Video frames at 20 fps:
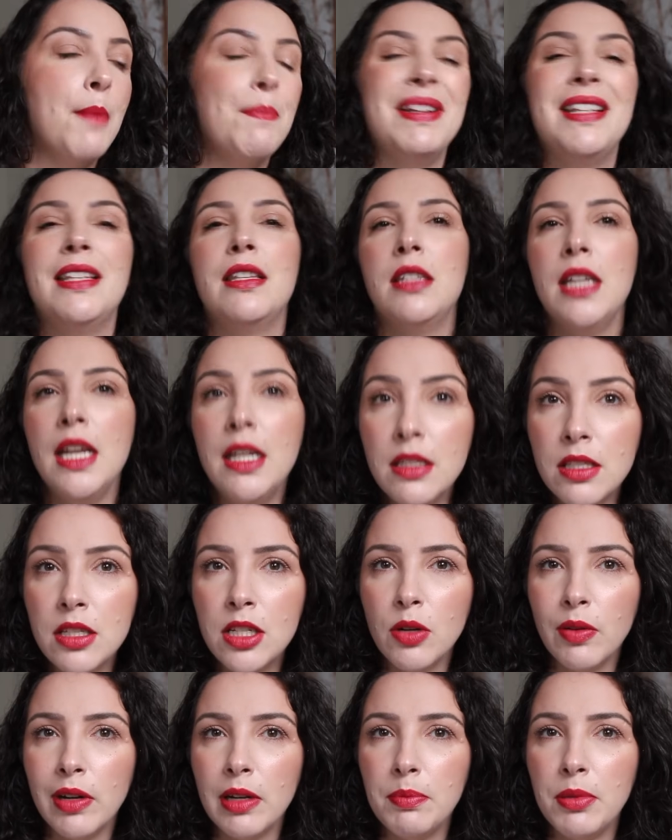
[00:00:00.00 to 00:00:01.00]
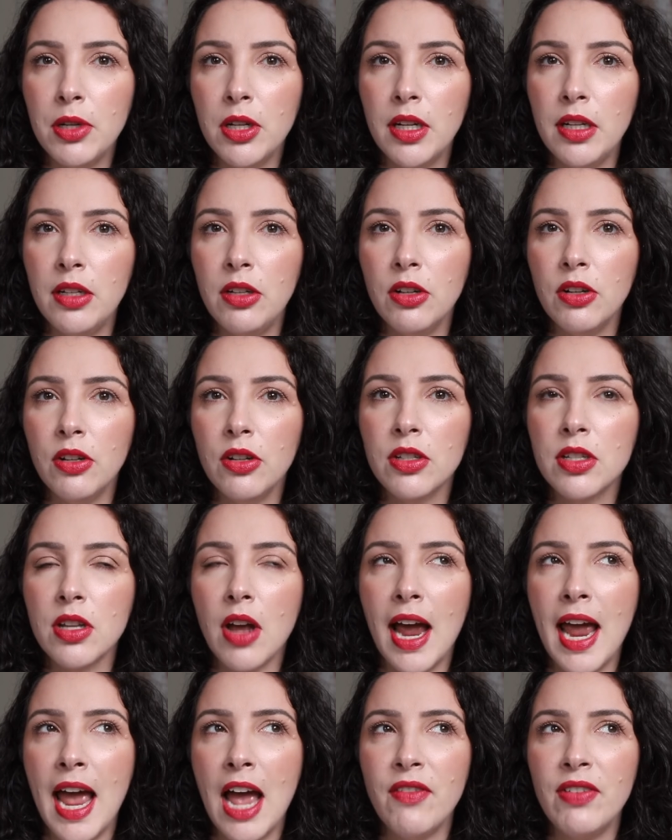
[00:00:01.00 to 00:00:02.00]
But since doing beauty news,
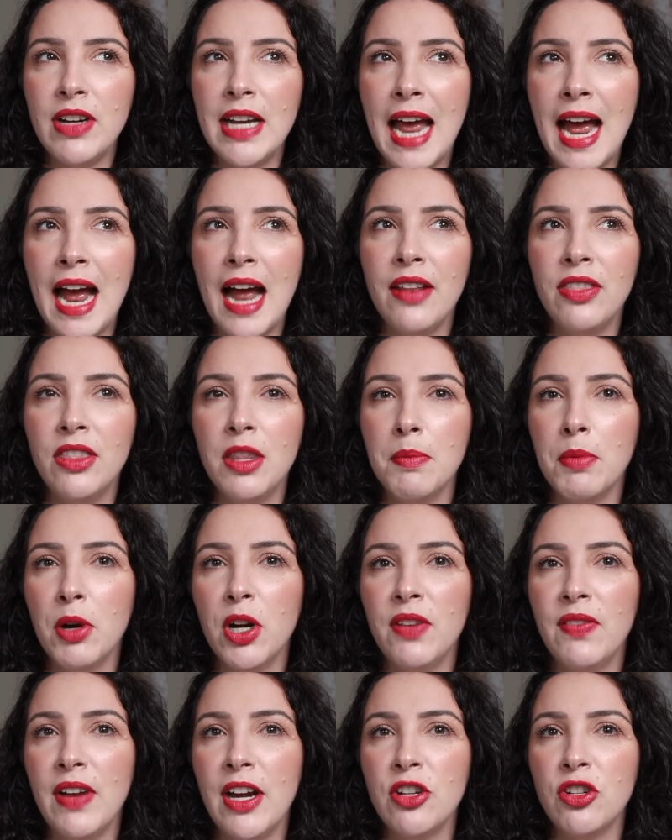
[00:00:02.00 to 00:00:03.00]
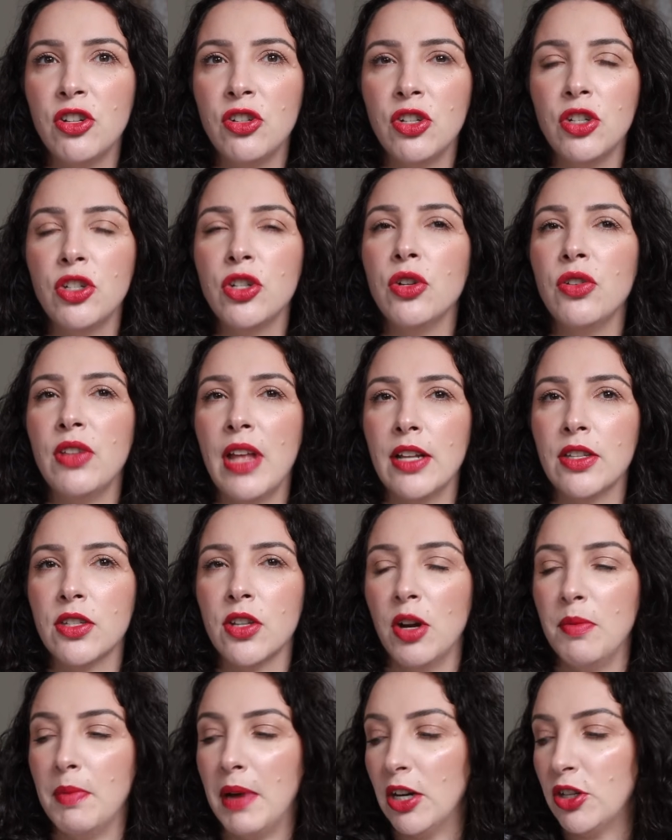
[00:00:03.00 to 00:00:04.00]
I haven't had the motivation to do that
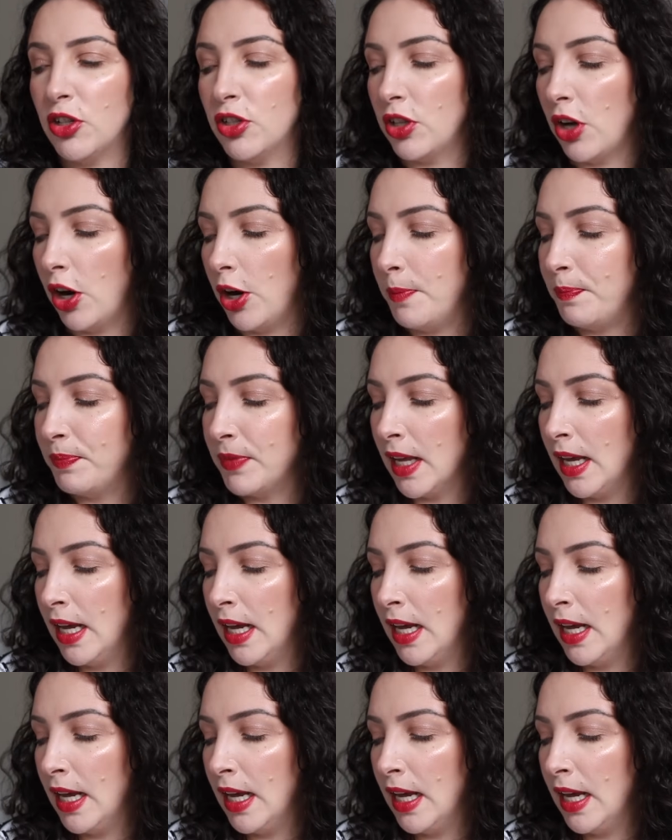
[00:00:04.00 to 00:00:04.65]
so much. So